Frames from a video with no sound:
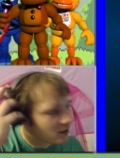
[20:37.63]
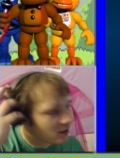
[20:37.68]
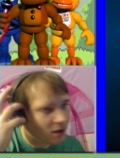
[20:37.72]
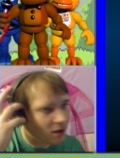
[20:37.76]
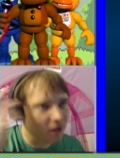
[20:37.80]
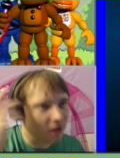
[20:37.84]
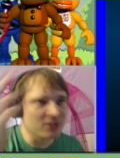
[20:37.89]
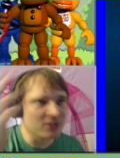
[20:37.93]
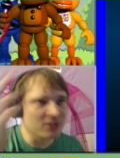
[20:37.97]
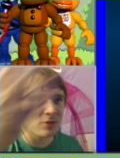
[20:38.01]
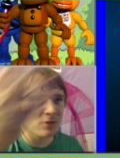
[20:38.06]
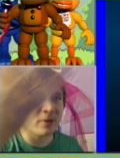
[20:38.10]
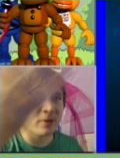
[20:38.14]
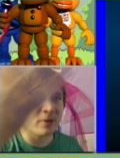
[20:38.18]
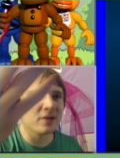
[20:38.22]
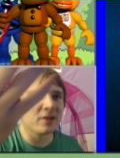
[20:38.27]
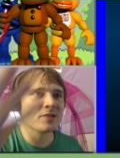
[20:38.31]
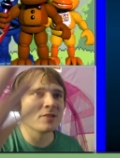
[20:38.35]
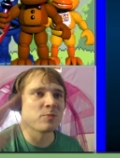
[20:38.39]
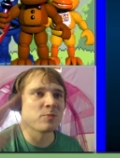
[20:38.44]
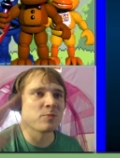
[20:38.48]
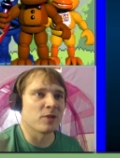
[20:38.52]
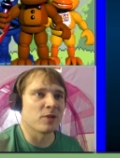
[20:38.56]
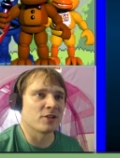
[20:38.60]
Also, where
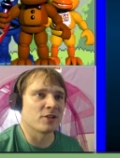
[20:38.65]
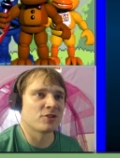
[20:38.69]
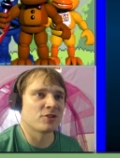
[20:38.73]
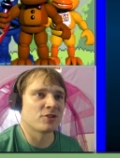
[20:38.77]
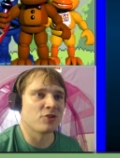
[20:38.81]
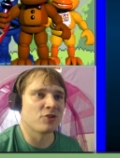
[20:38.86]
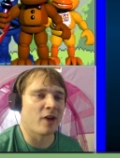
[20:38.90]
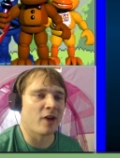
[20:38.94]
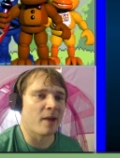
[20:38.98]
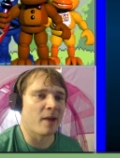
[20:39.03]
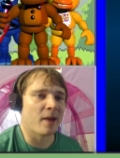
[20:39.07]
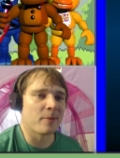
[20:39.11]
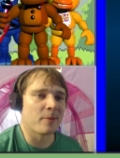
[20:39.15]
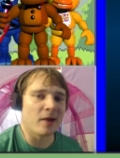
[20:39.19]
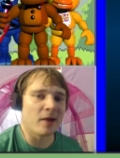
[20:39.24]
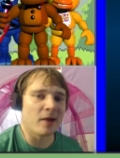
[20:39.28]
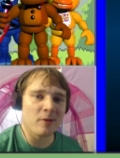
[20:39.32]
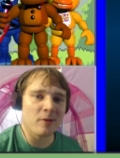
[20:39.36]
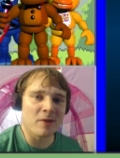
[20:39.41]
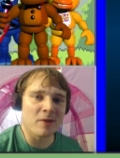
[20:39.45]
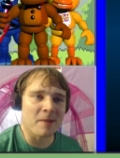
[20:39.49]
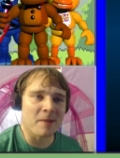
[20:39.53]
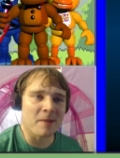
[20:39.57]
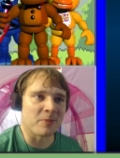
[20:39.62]
is Plush Trap? I
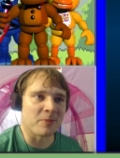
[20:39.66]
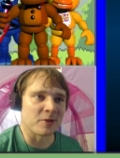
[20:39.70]
want